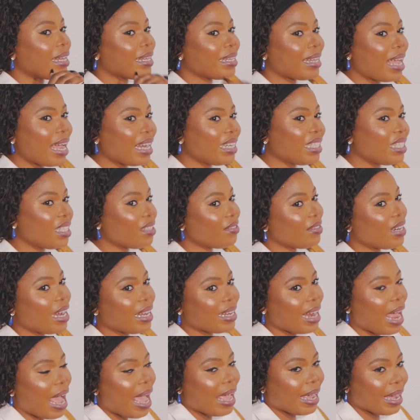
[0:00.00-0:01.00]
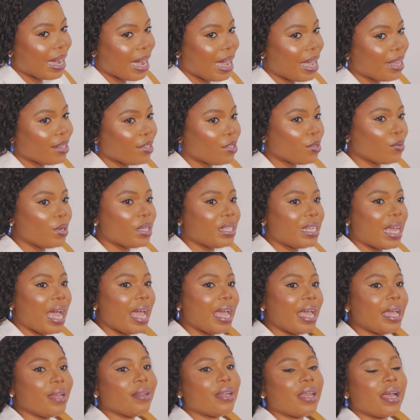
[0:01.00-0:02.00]
Nigerian ICAN. So in
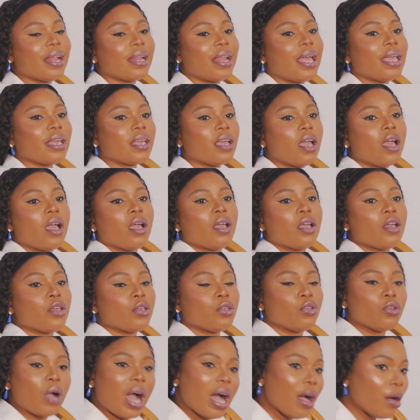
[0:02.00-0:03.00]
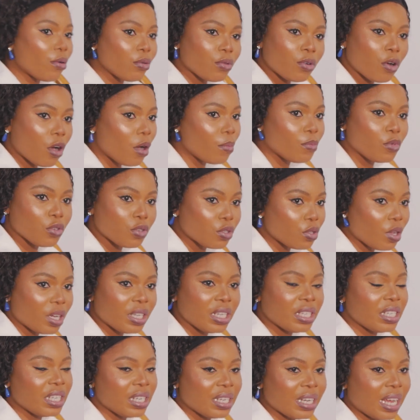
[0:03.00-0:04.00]
their head, they're like, how come you
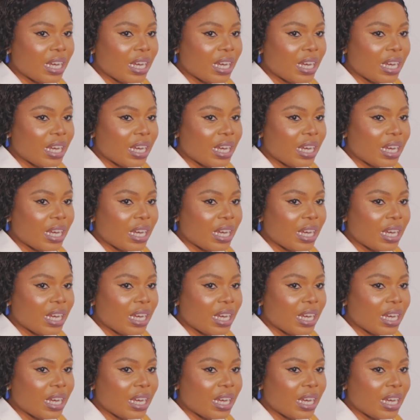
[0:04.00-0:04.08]
studied in